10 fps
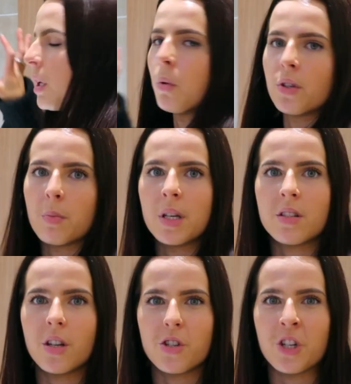it was a
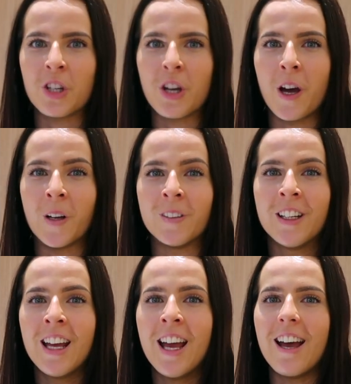bit touch and go,
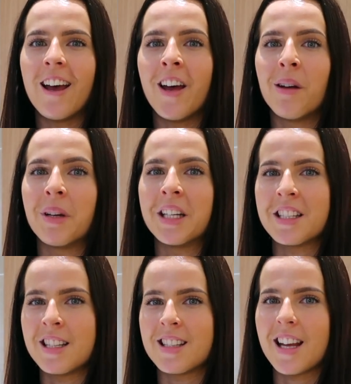and
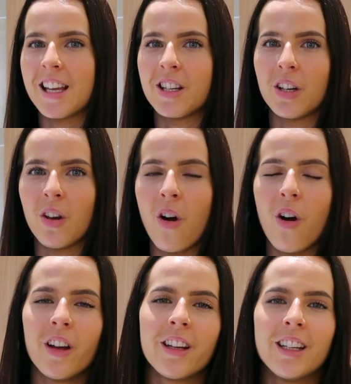it did take a
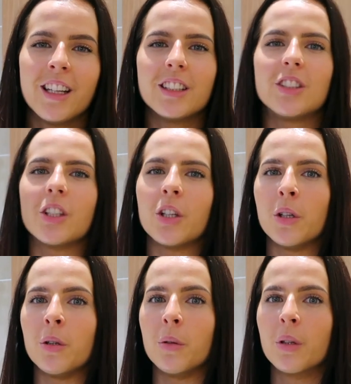lot
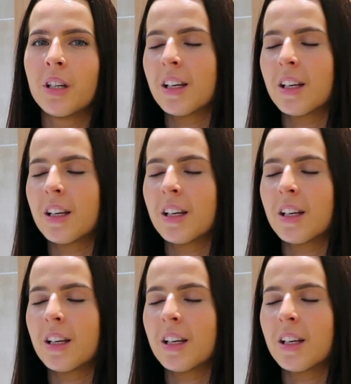to